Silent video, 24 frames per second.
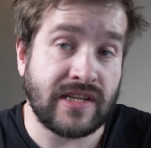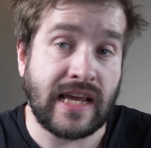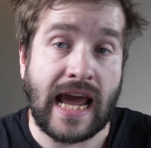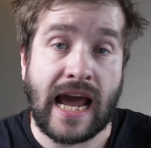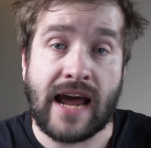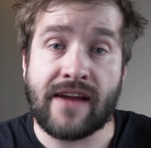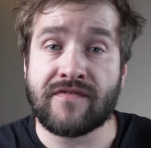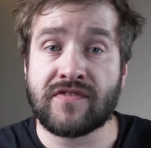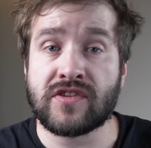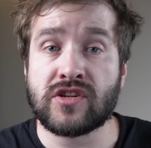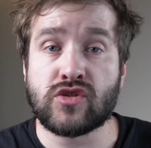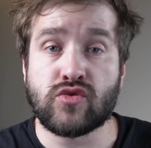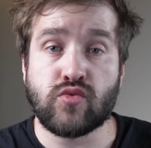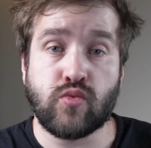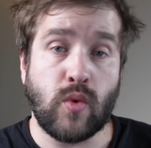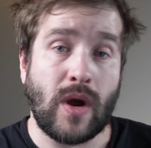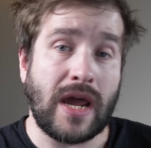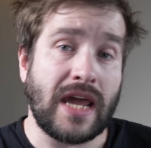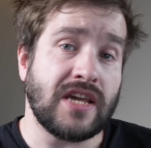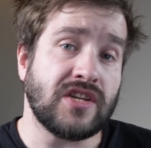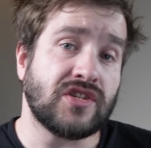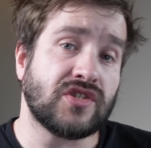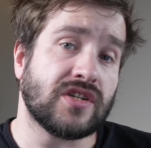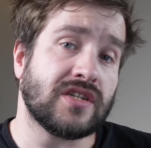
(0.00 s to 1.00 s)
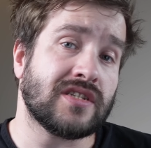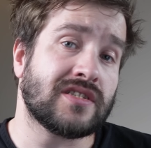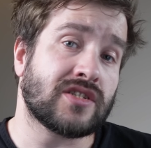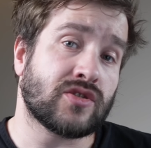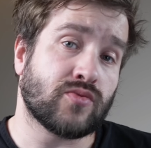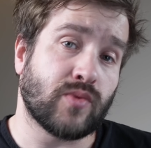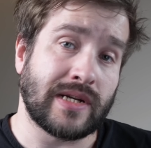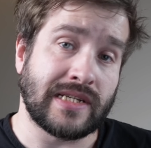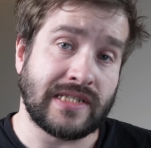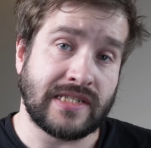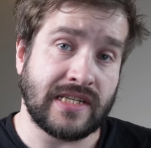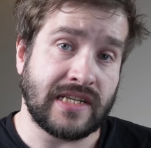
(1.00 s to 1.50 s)
The average wage is
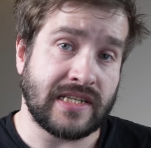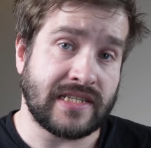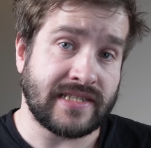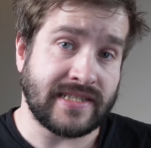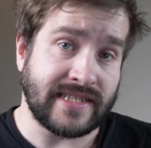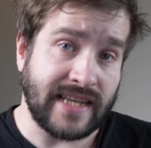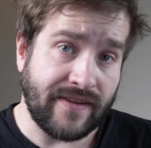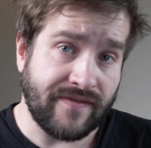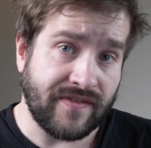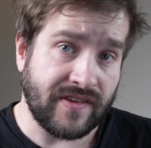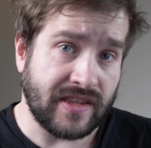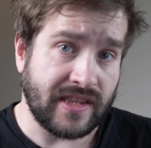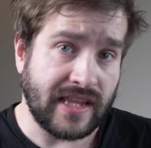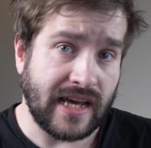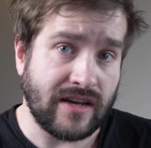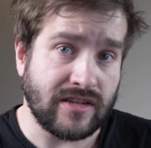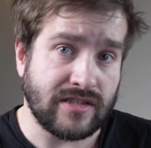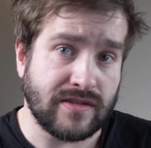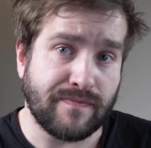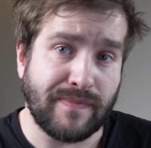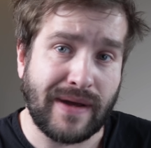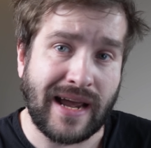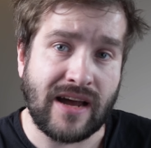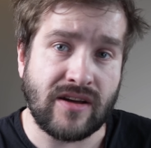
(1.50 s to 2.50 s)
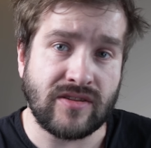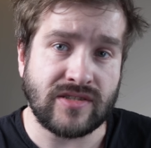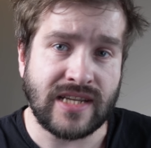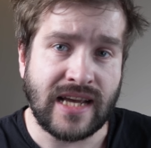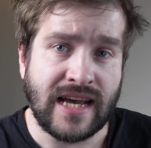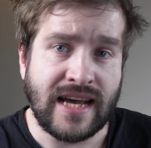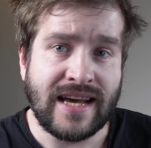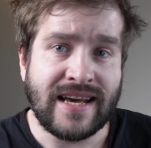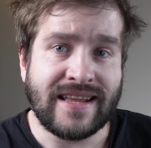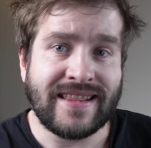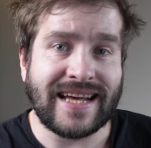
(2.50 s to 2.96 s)
twenty-seven thousand pounds.